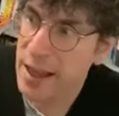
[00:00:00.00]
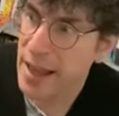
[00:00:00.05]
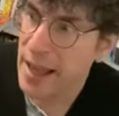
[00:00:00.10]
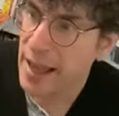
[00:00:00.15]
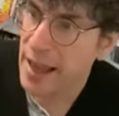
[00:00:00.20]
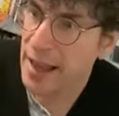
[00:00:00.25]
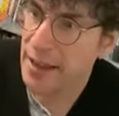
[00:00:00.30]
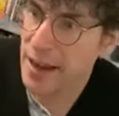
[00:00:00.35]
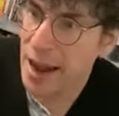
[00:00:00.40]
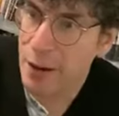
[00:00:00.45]

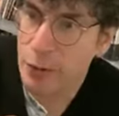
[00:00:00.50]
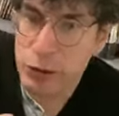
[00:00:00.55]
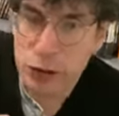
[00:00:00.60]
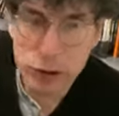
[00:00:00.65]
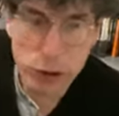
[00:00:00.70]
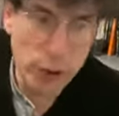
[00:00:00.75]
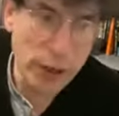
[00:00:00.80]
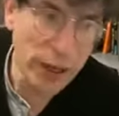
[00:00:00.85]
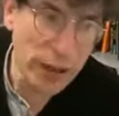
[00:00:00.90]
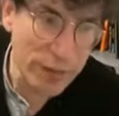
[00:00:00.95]
and I was
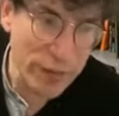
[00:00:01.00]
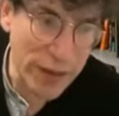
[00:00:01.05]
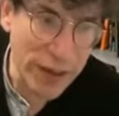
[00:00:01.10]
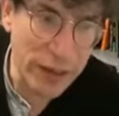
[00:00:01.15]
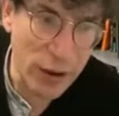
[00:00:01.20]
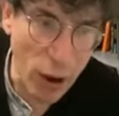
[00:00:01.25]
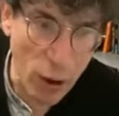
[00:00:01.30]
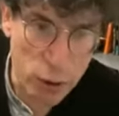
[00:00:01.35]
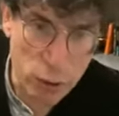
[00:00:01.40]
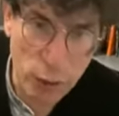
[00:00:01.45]
shooting a
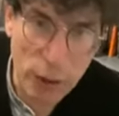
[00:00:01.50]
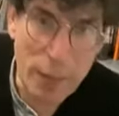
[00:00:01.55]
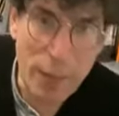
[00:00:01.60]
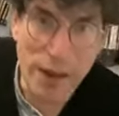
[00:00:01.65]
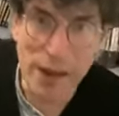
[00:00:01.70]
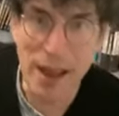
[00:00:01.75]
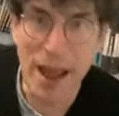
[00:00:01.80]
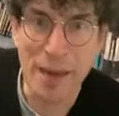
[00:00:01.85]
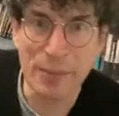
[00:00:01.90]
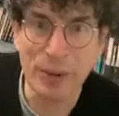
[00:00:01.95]
video. I was wearing my
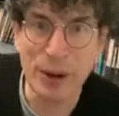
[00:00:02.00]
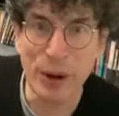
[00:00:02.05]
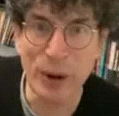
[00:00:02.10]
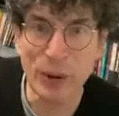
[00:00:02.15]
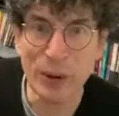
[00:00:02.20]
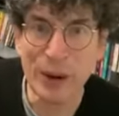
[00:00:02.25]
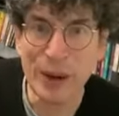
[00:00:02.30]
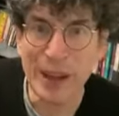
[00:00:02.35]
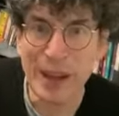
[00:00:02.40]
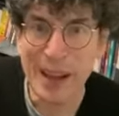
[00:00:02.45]
lab
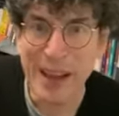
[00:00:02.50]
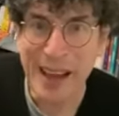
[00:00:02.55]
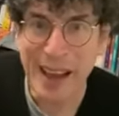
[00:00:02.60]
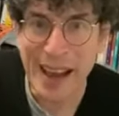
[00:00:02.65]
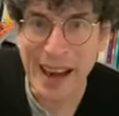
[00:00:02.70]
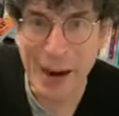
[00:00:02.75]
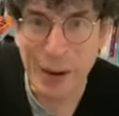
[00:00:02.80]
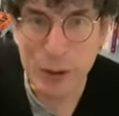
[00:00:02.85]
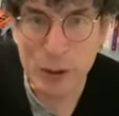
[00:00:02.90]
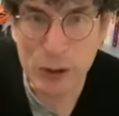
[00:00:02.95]
coat
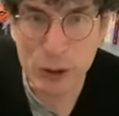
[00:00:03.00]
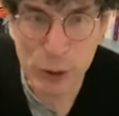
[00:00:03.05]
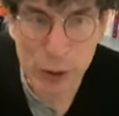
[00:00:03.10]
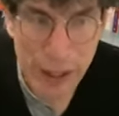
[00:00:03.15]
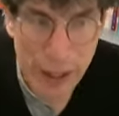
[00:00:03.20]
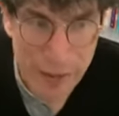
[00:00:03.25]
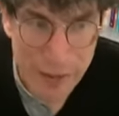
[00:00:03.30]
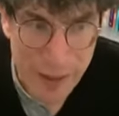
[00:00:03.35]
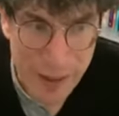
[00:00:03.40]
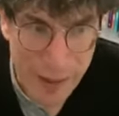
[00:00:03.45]
and I was
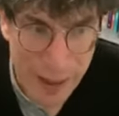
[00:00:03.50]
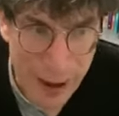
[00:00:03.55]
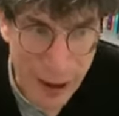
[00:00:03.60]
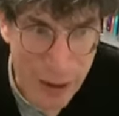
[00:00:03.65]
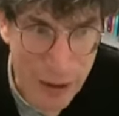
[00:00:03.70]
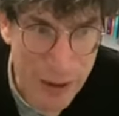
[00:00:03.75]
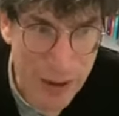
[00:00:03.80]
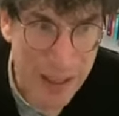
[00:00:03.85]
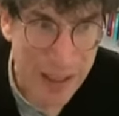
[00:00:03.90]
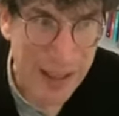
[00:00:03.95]
shooting a
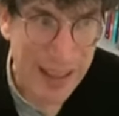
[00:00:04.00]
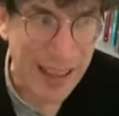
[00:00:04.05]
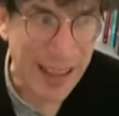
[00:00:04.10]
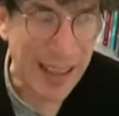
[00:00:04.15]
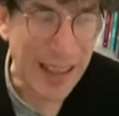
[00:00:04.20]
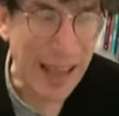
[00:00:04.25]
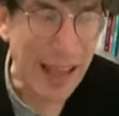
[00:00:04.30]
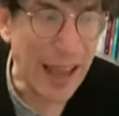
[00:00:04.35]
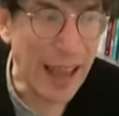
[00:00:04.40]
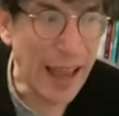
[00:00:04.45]
video
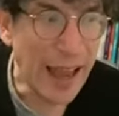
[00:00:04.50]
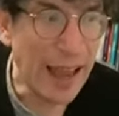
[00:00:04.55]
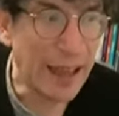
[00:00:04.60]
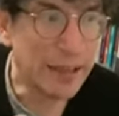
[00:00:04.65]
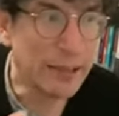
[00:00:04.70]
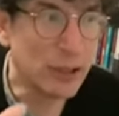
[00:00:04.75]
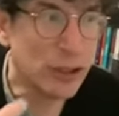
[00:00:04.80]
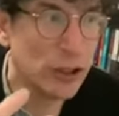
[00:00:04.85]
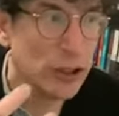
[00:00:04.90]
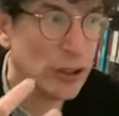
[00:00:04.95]

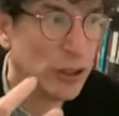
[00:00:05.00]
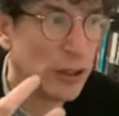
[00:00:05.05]
and